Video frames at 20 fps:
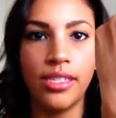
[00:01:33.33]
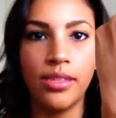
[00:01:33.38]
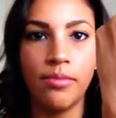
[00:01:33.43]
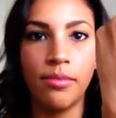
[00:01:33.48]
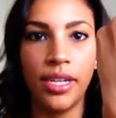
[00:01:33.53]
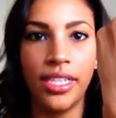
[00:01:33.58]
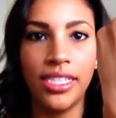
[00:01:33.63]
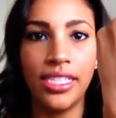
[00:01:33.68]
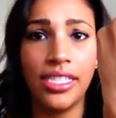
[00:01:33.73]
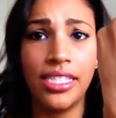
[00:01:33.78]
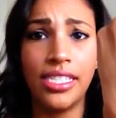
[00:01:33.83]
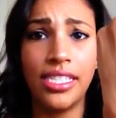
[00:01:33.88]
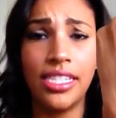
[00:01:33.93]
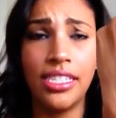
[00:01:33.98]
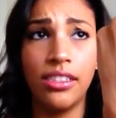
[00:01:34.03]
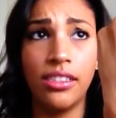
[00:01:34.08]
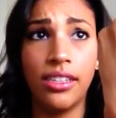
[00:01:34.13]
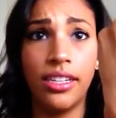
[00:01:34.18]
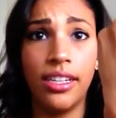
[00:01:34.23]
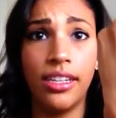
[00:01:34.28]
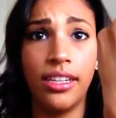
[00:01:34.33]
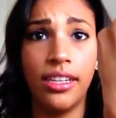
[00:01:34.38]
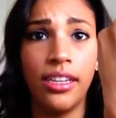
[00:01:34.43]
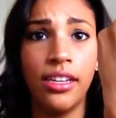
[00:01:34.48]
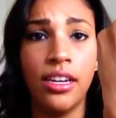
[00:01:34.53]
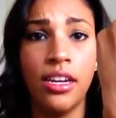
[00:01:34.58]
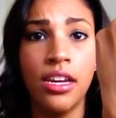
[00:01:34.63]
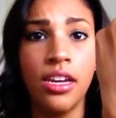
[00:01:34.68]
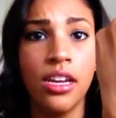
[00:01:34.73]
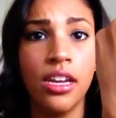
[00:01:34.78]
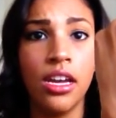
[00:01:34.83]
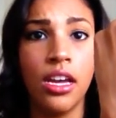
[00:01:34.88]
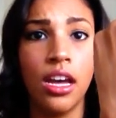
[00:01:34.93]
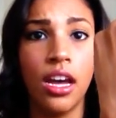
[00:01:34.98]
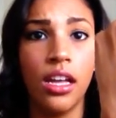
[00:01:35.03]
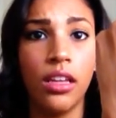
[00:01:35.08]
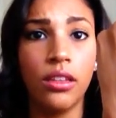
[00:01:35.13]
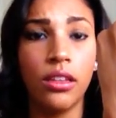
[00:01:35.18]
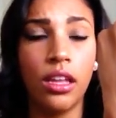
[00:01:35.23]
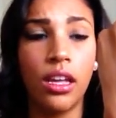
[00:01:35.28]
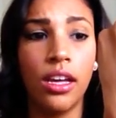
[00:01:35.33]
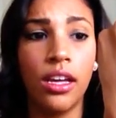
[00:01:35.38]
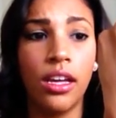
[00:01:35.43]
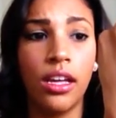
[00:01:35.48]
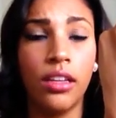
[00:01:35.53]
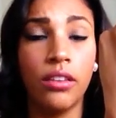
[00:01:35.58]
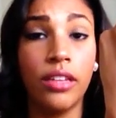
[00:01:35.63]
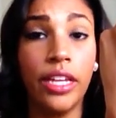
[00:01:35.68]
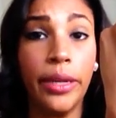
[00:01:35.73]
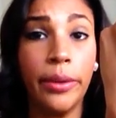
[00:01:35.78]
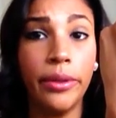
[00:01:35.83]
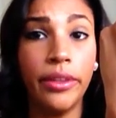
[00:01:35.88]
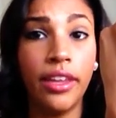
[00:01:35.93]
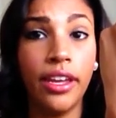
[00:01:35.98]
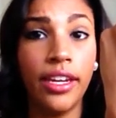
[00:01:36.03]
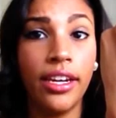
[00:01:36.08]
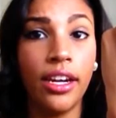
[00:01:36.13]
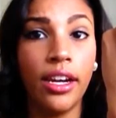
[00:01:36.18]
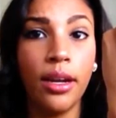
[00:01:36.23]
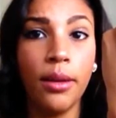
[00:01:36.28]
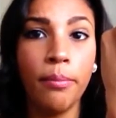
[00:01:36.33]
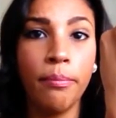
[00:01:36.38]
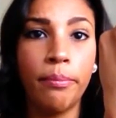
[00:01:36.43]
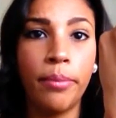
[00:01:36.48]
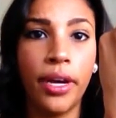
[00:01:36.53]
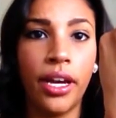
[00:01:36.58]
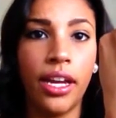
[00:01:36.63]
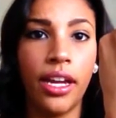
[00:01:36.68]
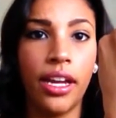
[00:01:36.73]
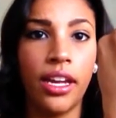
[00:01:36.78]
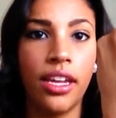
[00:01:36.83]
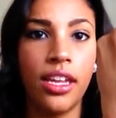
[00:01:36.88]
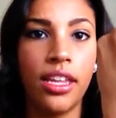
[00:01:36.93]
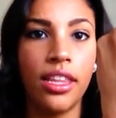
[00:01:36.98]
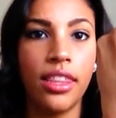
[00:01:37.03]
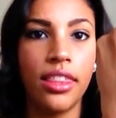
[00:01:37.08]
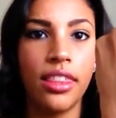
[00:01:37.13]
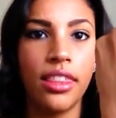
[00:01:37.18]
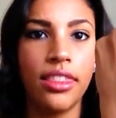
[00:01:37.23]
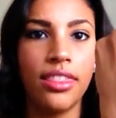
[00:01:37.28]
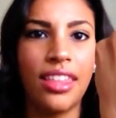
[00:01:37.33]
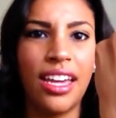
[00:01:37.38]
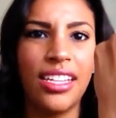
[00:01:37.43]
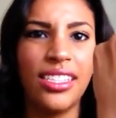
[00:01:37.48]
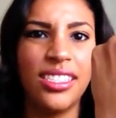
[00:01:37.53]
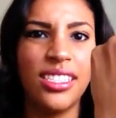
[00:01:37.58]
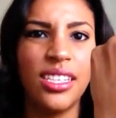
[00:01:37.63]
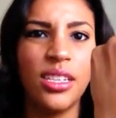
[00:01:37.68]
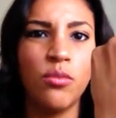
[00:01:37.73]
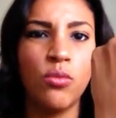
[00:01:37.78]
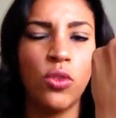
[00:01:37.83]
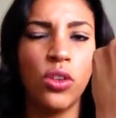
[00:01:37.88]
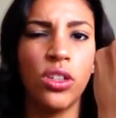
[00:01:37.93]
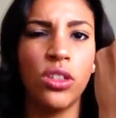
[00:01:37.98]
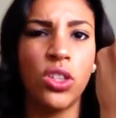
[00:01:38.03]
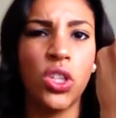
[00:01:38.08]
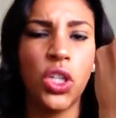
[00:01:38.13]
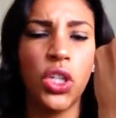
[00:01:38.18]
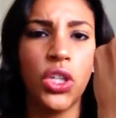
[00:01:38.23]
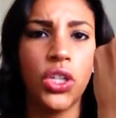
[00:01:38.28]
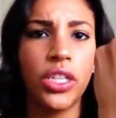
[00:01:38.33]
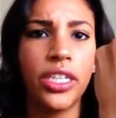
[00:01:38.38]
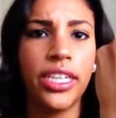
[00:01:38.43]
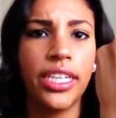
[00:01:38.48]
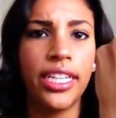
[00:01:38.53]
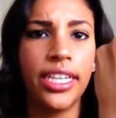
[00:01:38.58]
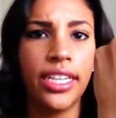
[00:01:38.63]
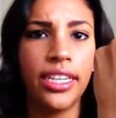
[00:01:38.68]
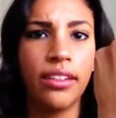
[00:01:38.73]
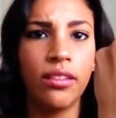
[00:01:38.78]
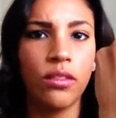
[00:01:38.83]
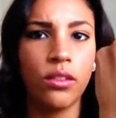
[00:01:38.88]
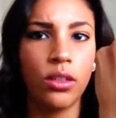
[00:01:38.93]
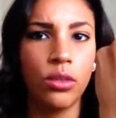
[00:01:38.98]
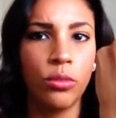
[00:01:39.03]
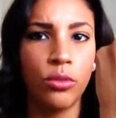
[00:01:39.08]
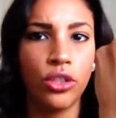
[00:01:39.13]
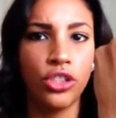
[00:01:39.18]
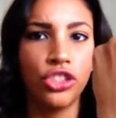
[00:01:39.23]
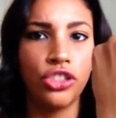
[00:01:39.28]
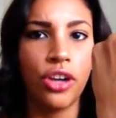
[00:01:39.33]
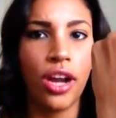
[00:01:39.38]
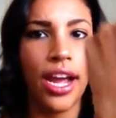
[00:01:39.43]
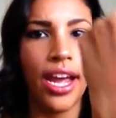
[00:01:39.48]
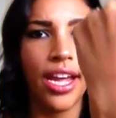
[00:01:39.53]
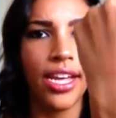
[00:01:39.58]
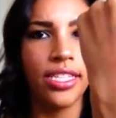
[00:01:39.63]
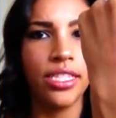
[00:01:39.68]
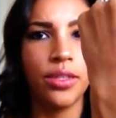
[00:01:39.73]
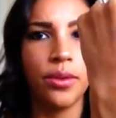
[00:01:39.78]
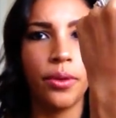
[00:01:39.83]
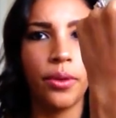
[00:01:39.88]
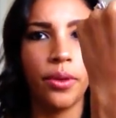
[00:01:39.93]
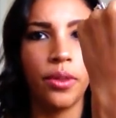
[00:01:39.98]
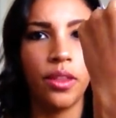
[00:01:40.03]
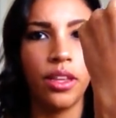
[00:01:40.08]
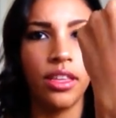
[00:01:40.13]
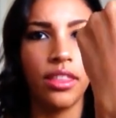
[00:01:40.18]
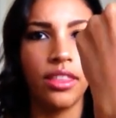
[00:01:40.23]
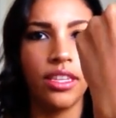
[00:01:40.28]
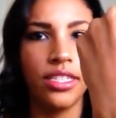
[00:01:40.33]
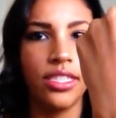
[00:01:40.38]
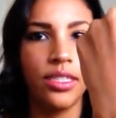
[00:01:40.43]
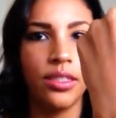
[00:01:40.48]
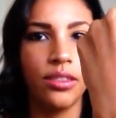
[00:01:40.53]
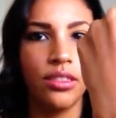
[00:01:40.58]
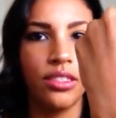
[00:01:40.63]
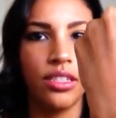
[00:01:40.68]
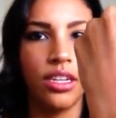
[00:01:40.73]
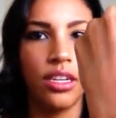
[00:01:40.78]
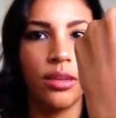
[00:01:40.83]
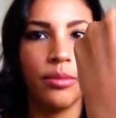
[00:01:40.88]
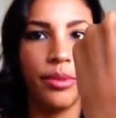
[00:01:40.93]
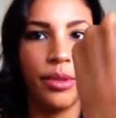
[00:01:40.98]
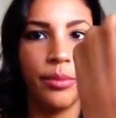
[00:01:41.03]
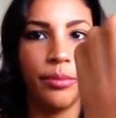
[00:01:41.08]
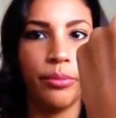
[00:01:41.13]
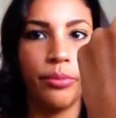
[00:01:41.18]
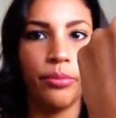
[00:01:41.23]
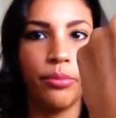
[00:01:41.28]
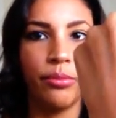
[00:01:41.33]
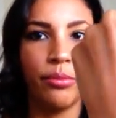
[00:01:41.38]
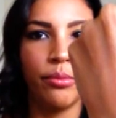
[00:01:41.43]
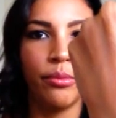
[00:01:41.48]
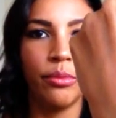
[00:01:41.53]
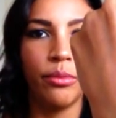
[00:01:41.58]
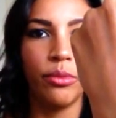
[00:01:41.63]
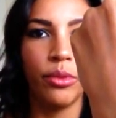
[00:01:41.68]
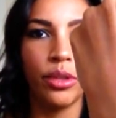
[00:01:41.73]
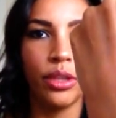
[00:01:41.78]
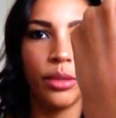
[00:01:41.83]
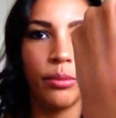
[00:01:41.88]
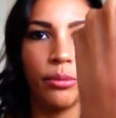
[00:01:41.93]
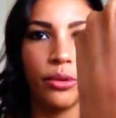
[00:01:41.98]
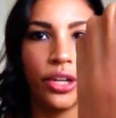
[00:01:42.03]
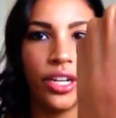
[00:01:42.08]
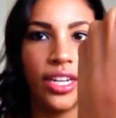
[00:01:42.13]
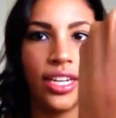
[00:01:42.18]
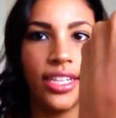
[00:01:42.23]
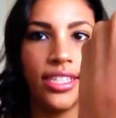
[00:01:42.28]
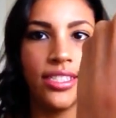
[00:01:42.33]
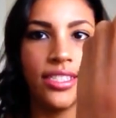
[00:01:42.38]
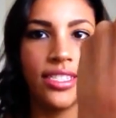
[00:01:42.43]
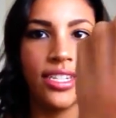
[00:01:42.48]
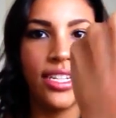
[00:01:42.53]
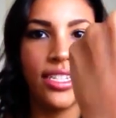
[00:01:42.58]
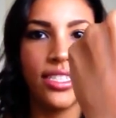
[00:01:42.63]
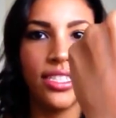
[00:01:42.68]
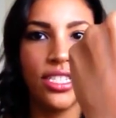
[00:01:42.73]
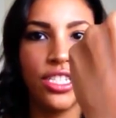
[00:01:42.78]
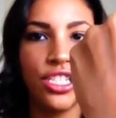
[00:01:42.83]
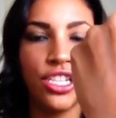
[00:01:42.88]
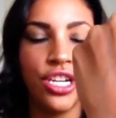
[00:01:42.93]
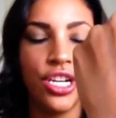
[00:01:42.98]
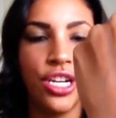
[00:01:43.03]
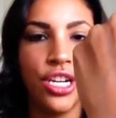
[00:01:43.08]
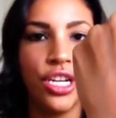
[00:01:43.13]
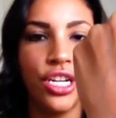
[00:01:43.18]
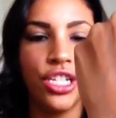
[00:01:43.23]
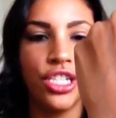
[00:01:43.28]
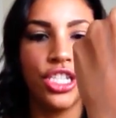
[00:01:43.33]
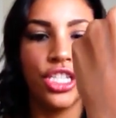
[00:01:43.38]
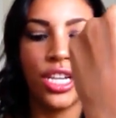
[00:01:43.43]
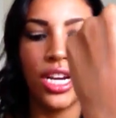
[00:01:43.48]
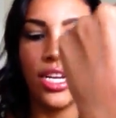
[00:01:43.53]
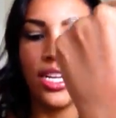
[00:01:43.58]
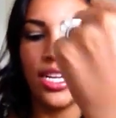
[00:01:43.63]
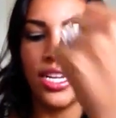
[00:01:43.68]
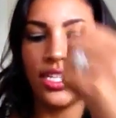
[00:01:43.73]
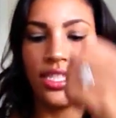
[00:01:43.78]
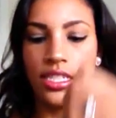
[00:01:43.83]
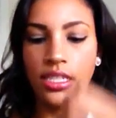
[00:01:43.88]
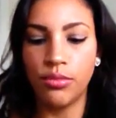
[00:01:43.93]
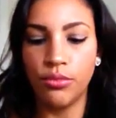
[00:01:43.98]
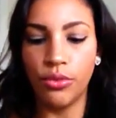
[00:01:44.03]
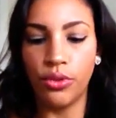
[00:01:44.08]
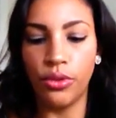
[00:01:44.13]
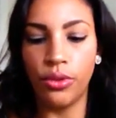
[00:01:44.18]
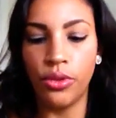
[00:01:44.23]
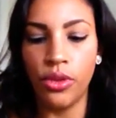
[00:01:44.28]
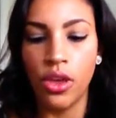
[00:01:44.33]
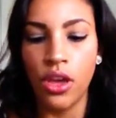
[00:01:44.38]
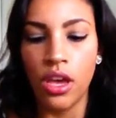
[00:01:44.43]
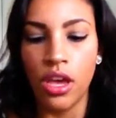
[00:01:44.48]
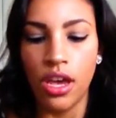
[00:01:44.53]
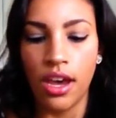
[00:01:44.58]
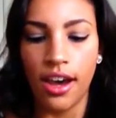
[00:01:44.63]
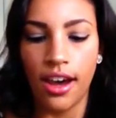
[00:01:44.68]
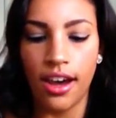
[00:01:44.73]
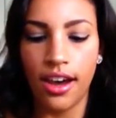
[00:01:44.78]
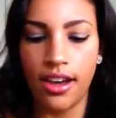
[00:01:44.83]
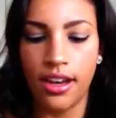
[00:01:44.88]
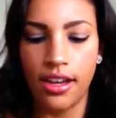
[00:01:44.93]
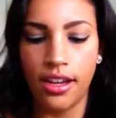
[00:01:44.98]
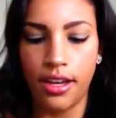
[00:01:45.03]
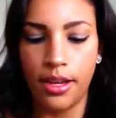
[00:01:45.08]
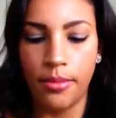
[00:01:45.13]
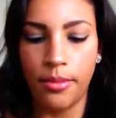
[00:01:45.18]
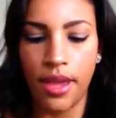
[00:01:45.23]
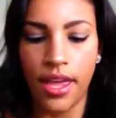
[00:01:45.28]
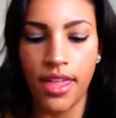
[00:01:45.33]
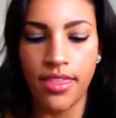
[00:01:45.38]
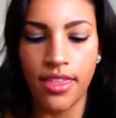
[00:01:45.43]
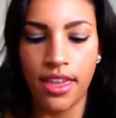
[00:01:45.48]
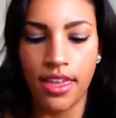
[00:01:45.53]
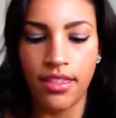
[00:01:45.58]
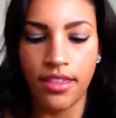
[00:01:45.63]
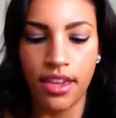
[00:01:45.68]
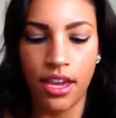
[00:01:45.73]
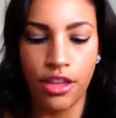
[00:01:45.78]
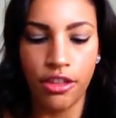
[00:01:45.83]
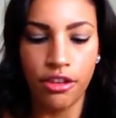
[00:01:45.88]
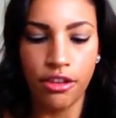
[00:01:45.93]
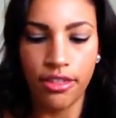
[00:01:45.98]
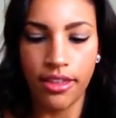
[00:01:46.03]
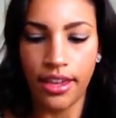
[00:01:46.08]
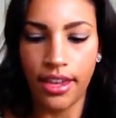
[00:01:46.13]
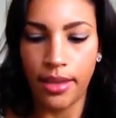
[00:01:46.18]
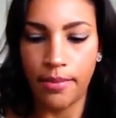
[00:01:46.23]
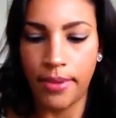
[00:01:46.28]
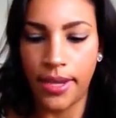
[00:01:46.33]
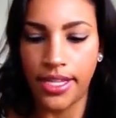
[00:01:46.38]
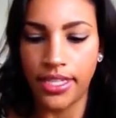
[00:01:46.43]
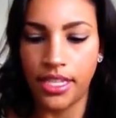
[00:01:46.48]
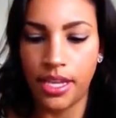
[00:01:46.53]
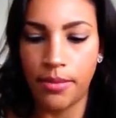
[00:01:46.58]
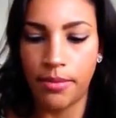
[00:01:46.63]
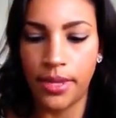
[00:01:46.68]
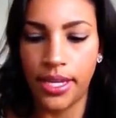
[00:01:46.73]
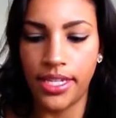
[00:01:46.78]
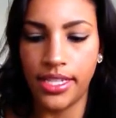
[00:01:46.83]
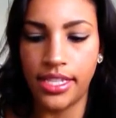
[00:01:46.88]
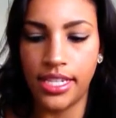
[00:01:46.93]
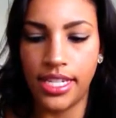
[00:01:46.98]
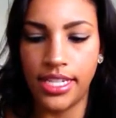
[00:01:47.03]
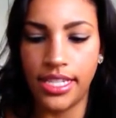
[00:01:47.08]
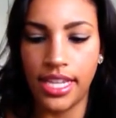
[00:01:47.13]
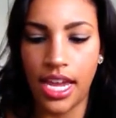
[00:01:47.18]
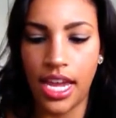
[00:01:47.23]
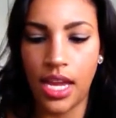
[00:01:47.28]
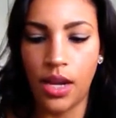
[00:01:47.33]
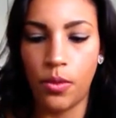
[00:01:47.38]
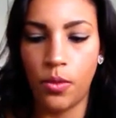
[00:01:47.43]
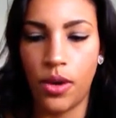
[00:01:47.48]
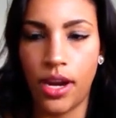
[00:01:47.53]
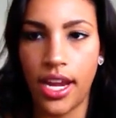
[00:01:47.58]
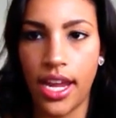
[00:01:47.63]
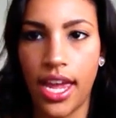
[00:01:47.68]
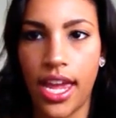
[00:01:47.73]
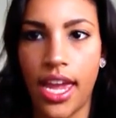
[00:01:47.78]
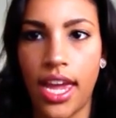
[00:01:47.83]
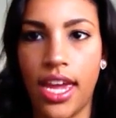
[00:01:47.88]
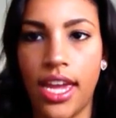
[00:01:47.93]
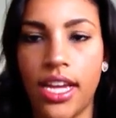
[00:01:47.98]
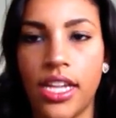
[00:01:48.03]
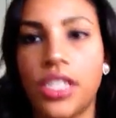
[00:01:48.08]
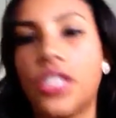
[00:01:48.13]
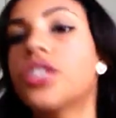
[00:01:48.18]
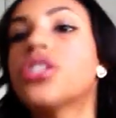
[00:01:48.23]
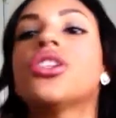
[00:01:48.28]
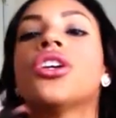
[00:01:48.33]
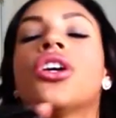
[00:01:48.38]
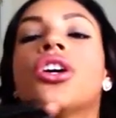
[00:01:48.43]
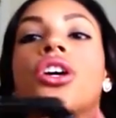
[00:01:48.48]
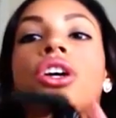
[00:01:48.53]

my Stila liquid liner, but that's like more glittery and a little more dry, so I think this is going to be really pretty. It's nice and shiny and smooth. And then the other thing I picked up is this NYX